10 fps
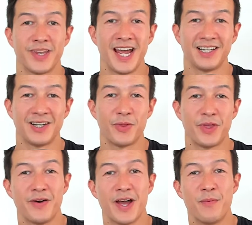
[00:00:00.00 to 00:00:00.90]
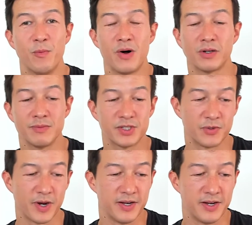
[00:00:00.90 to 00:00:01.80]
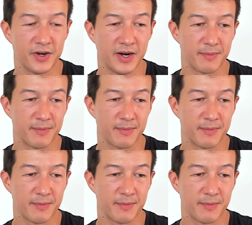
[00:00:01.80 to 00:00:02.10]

Hello there, and welcome to another